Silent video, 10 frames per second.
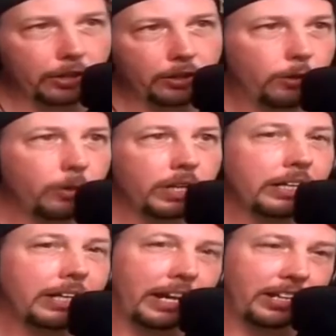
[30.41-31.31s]
you
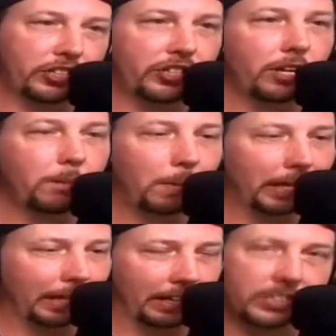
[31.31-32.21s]
can catch my
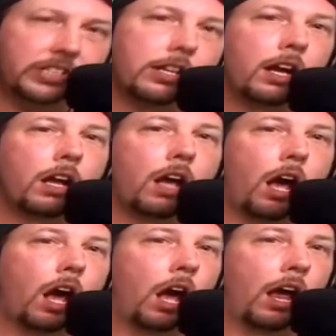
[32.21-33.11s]
guest
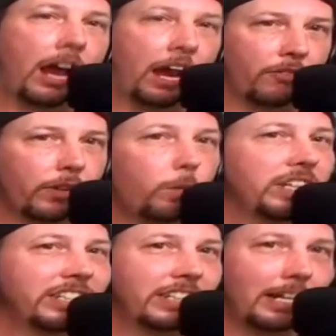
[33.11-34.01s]
every
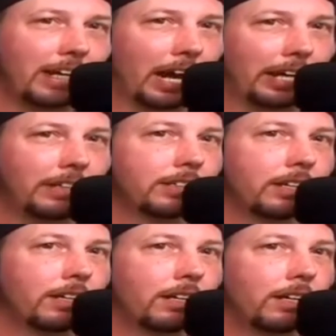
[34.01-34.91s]
Wednesday night
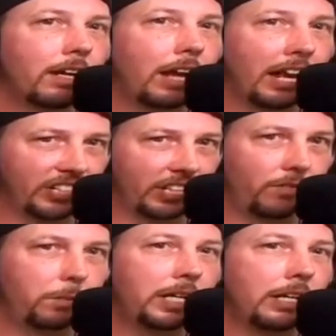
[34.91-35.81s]
at
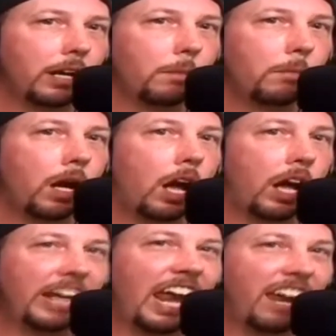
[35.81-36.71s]
7 p.m.
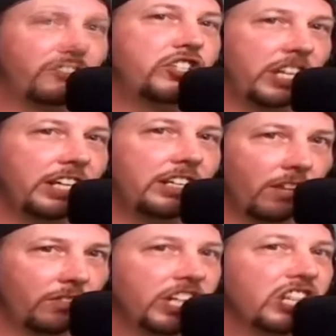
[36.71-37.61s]
on
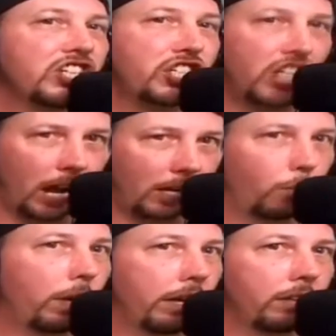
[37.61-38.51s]
FGW
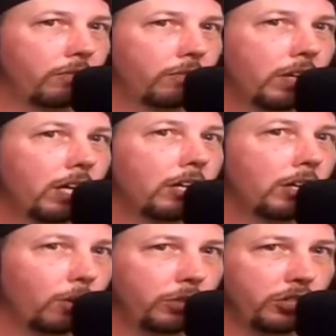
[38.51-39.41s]
Shockwave,
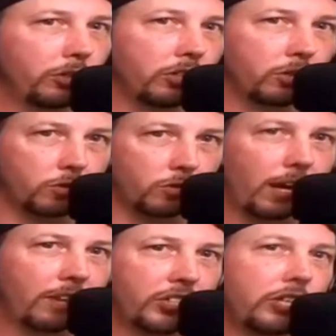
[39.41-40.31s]
which you can
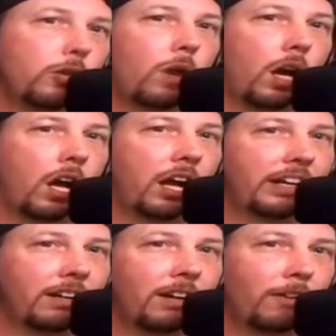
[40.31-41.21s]
subscribe to
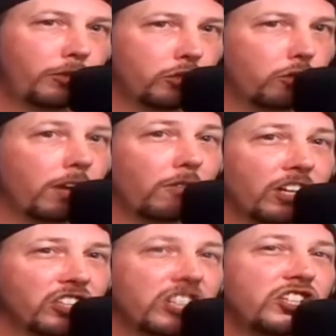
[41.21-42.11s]
on Future Great
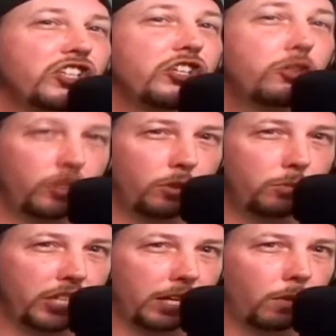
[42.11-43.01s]
Wrestling's YouTube
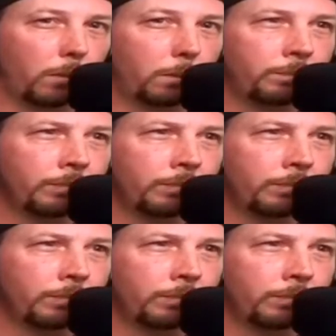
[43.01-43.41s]
channel.